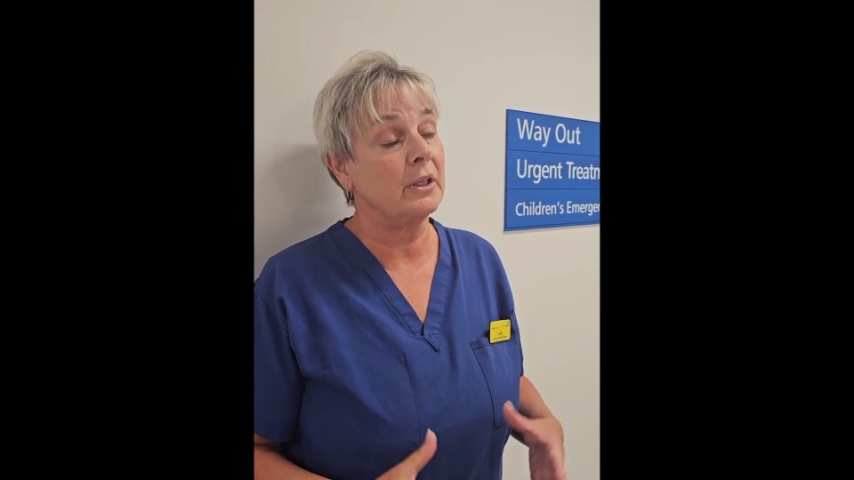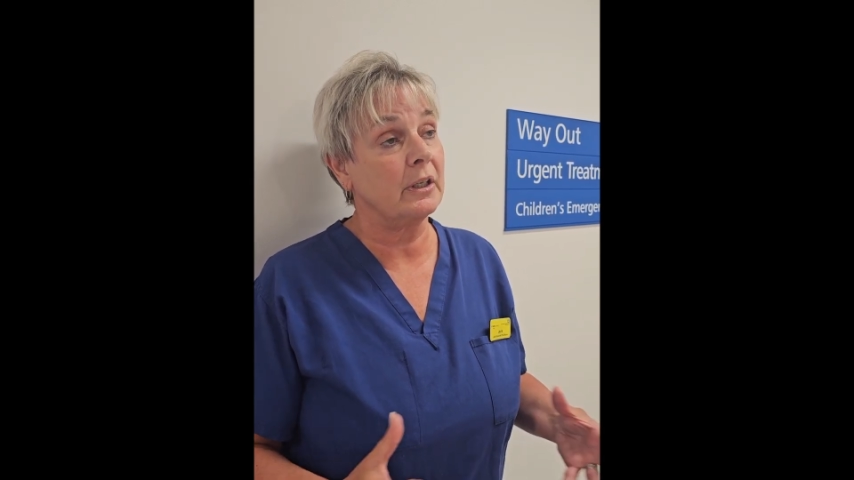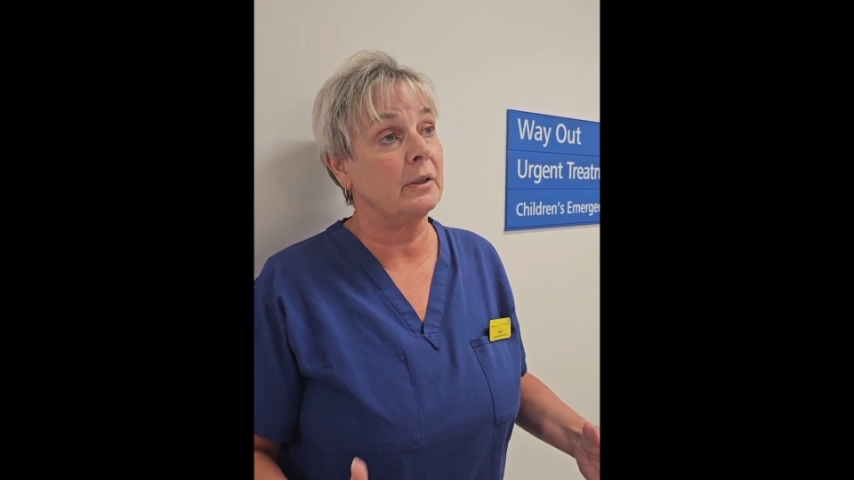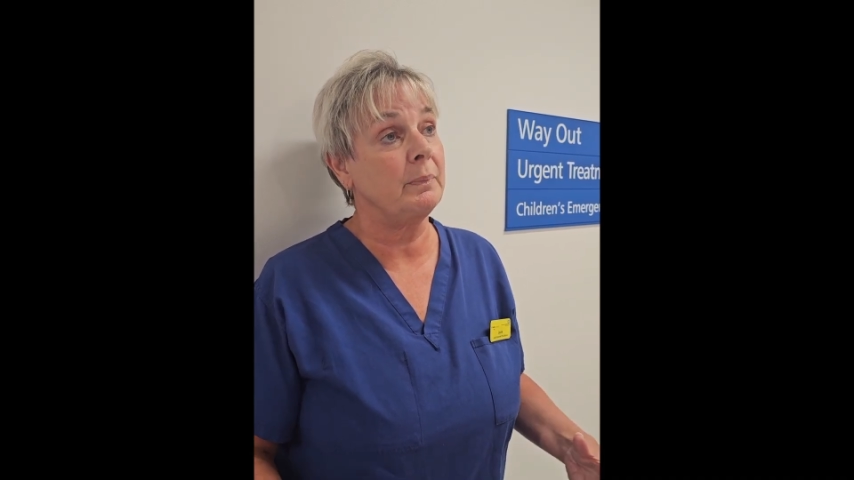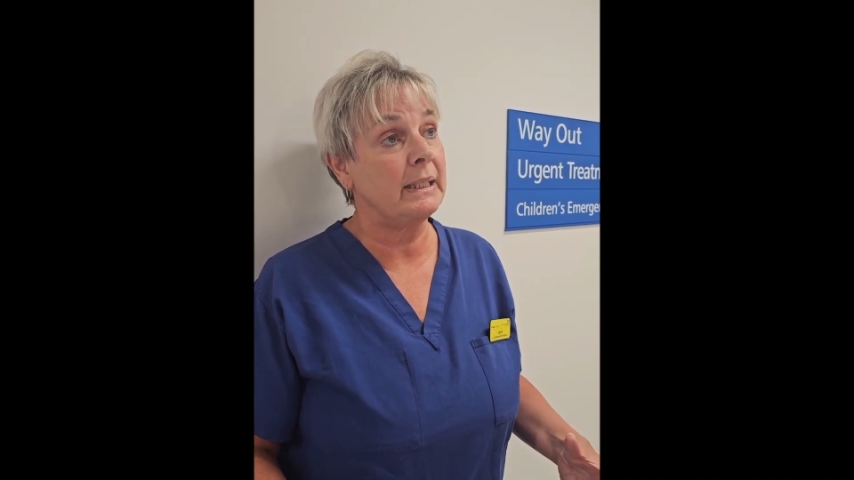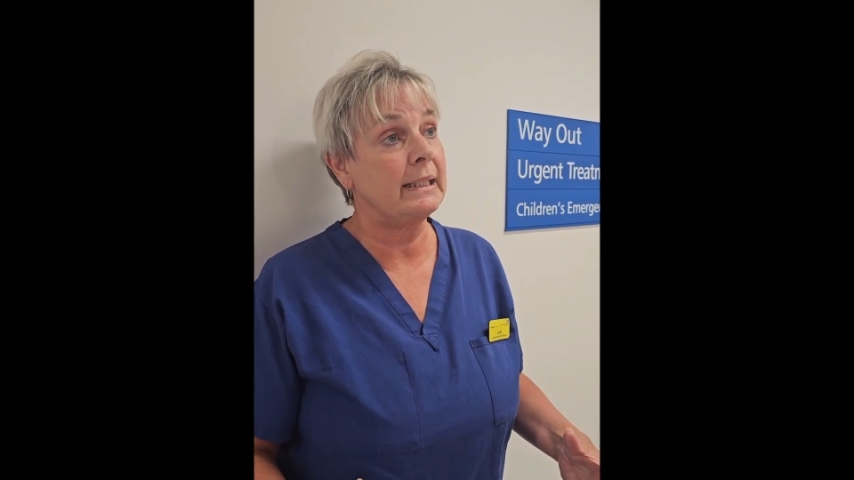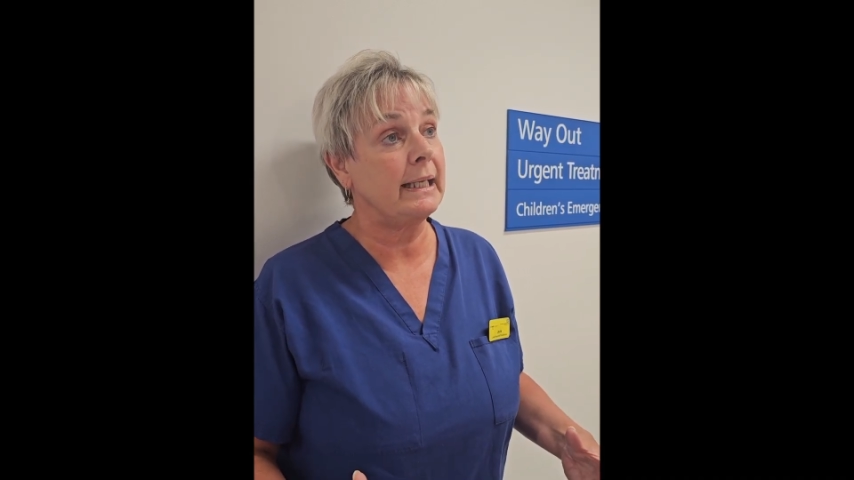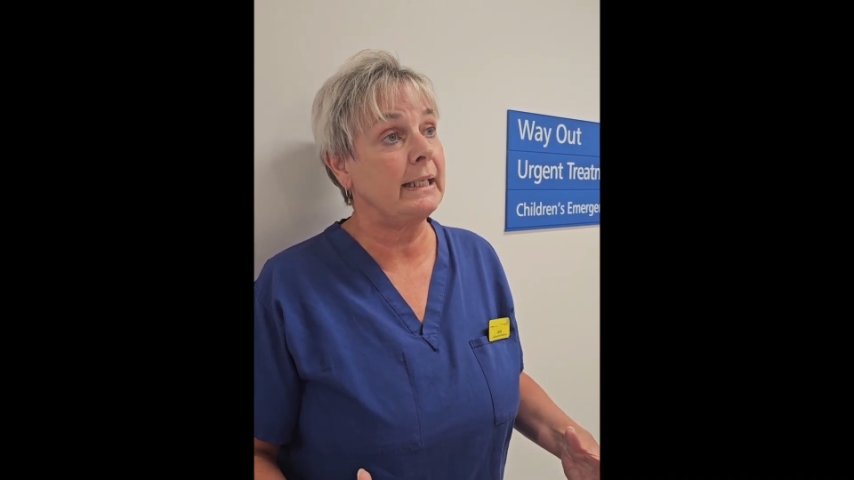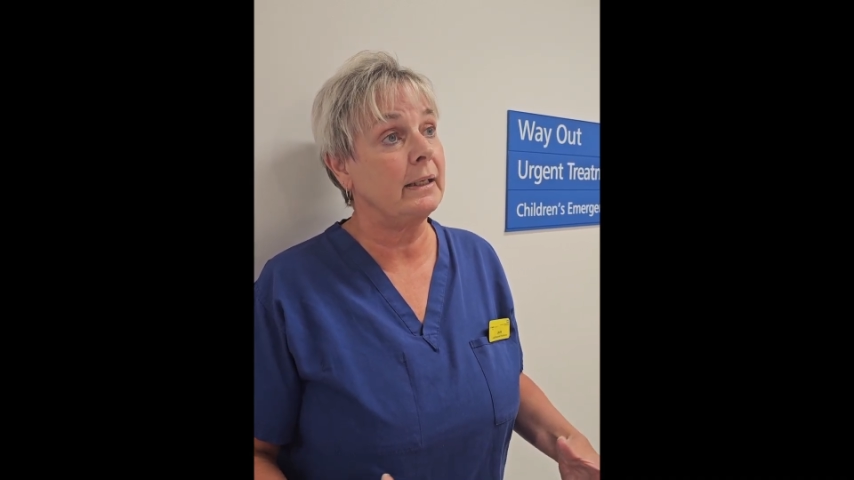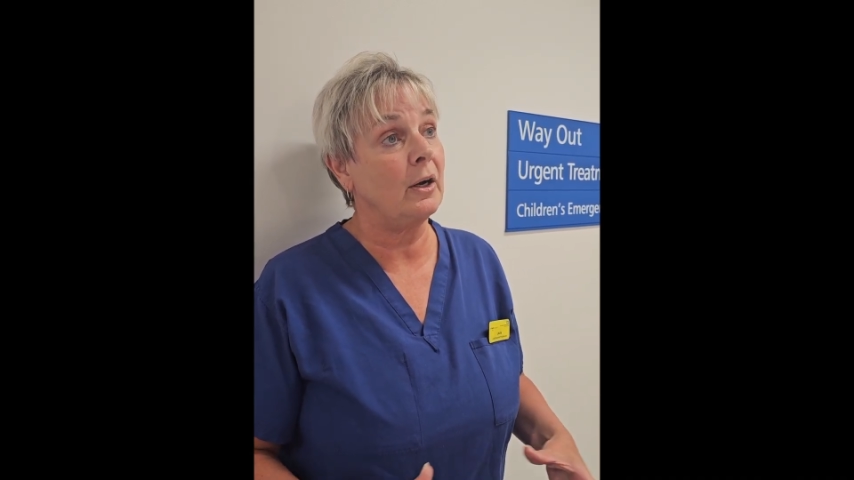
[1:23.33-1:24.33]
that can be
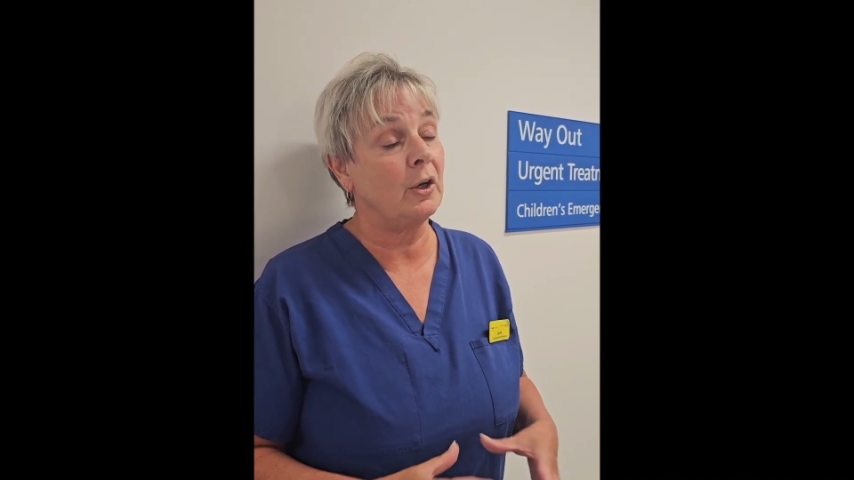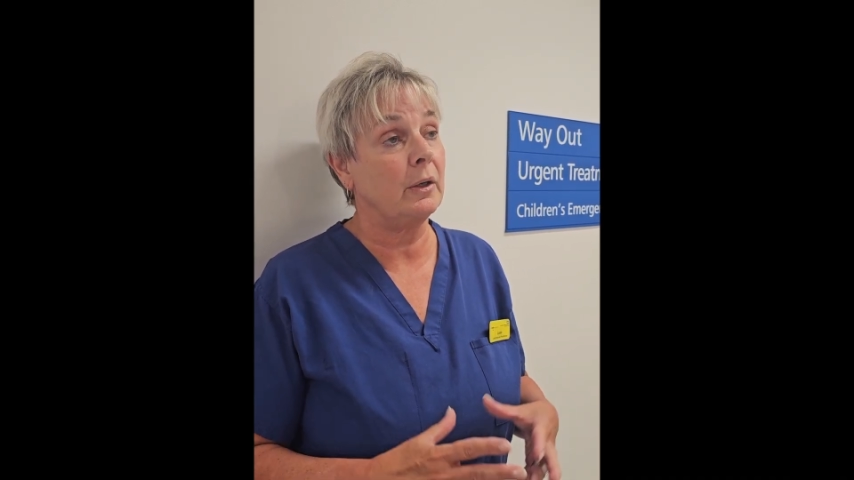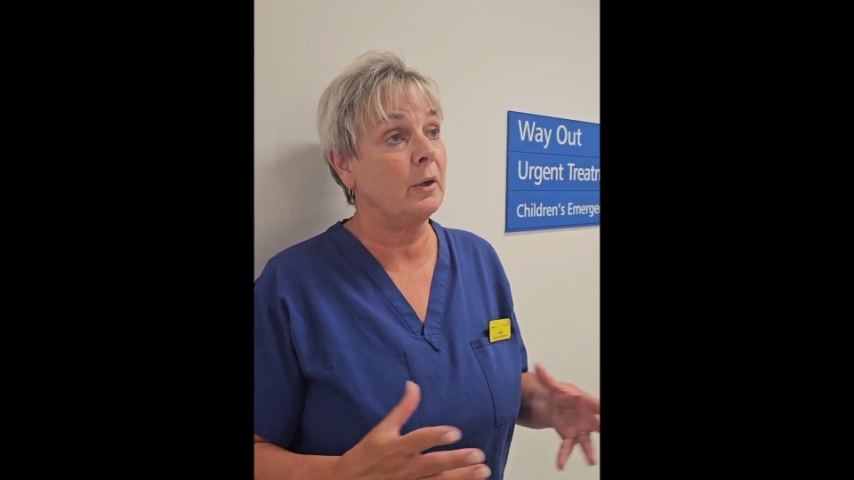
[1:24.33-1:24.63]
seen on